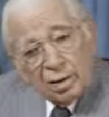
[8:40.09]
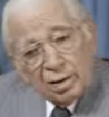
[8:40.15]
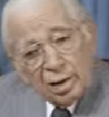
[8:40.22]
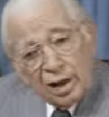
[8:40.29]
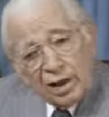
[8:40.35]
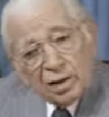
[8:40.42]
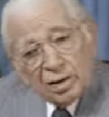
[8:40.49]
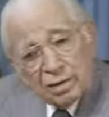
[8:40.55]

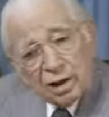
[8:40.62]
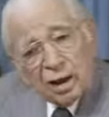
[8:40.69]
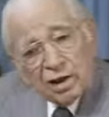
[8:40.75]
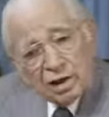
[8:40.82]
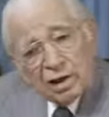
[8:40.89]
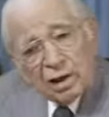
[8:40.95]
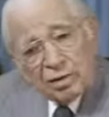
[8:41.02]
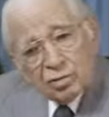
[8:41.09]
late in
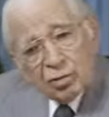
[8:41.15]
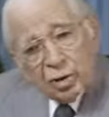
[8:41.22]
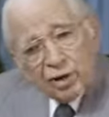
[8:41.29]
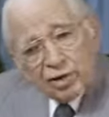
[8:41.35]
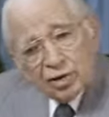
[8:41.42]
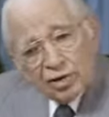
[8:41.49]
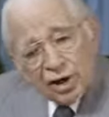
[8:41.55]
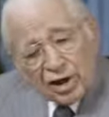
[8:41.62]

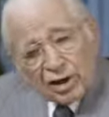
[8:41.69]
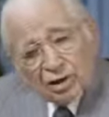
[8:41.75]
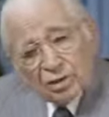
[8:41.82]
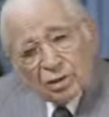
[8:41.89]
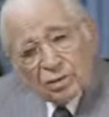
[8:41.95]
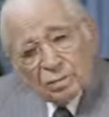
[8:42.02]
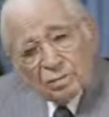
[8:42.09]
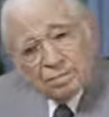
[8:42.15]

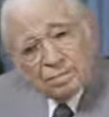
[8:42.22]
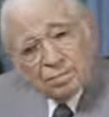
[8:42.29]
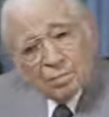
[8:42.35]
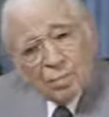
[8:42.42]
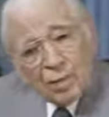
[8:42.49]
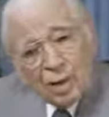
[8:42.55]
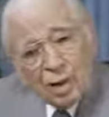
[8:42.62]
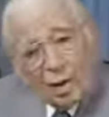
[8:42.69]
1926,
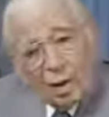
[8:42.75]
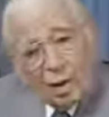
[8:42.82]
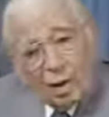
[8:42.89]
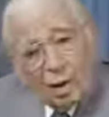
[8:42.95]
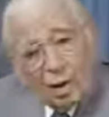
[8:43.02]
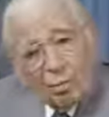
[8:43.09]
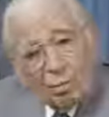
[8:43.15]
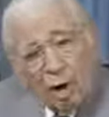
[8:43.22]

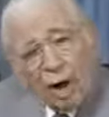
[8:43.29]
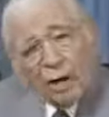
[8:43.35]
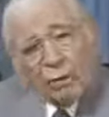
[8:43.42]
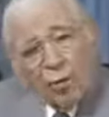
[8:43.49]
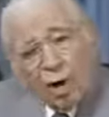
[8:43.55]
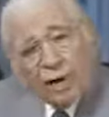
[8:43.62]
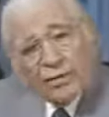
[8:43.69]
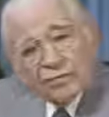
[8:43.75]
my
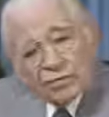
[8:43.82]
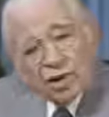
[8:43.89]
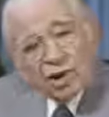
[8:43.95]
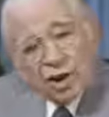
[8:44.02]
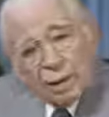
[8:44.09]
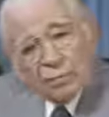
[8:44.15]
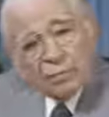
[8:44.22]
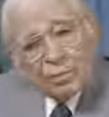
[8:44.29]
wife
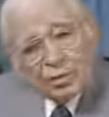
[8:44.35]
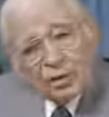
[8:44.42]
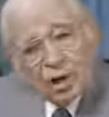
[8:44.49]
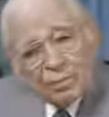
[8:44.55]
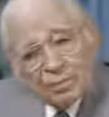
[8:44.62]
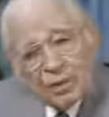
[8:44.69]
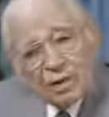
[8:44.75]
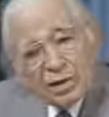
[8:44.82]
took up with
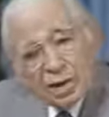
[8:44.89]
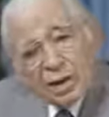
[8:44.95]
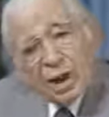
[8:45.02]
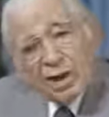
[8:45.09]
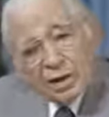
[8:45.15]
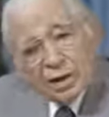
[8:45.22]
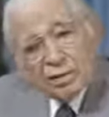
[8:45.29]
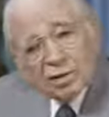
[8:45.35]
something that
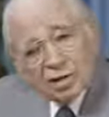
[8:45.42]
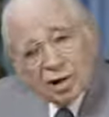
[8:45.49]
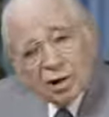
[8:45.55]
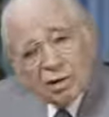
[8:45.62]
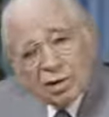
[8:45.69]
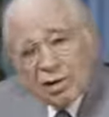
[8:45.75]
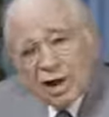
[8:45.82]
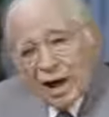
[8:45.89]
I
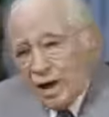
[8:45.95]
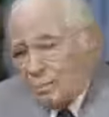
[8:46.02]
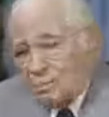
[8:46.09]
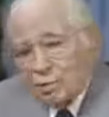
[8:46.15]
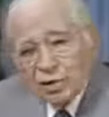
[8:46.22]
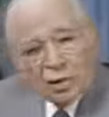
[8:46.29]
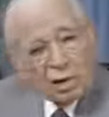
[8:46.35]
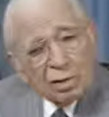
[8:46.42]
considered
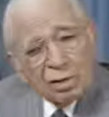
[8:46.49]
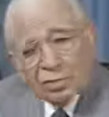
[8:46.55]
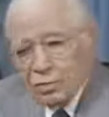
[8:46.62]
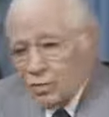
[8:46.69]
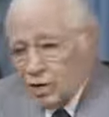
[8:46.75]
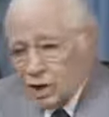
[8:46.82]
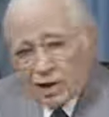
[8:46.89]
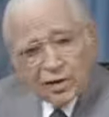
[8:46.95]
absolute
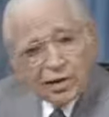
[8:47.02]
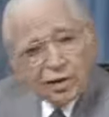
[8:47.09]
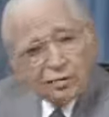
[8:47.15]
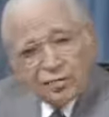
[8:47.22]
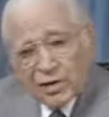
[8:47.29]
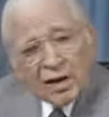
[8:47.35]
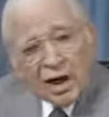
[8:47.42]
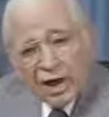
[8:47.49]
religious
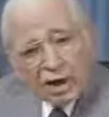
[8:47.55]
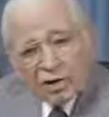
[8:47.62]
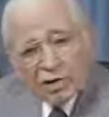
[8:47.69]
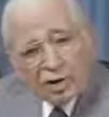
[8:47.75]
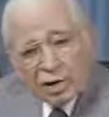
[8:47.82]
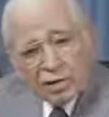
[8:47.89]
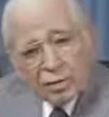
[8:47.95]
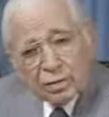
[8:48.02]

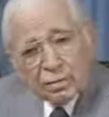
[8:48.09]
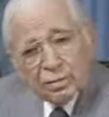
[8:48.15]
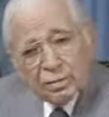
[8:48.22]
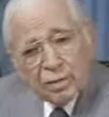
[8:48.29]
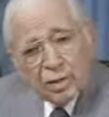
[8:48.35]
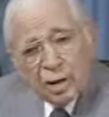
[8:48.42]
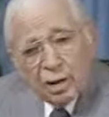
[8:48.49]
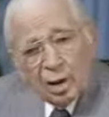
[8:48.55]
fanaticism,
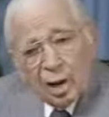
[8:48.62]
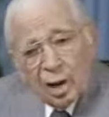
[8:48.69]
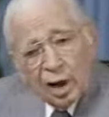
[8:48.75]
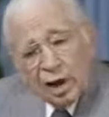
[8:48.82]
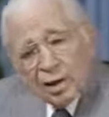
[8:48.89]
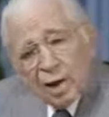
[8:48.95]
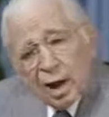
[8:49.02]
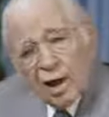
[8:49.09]

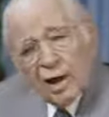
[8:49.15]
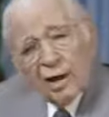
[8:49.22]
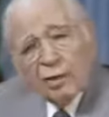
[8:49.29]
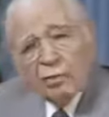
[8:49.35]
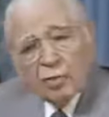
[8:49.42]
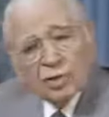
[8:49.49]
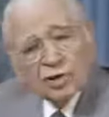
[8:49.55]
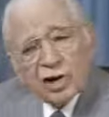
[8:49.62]
and I
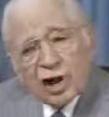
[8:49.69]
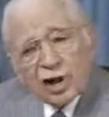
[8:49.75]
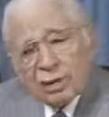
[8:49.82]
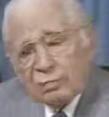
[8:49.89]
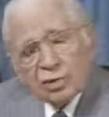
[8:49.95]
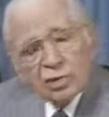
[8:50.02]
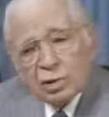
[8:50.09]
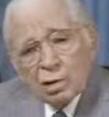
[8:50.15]
was
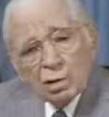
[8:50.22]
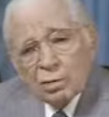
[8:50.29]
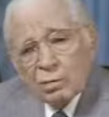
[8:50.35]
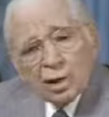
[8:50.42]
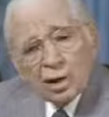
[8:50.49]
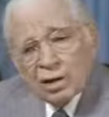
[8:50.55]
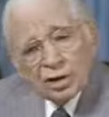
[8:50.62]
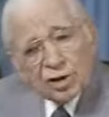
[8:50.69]

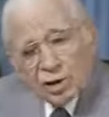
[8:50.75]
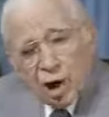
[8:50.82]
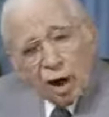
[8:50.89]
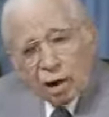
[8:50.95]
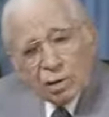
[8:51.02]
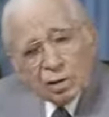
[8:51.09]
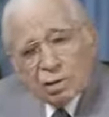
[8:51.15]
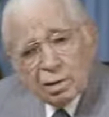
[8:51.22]
absolutely
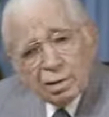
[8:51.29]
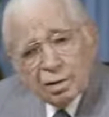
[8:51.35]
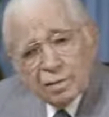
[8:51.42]
shocked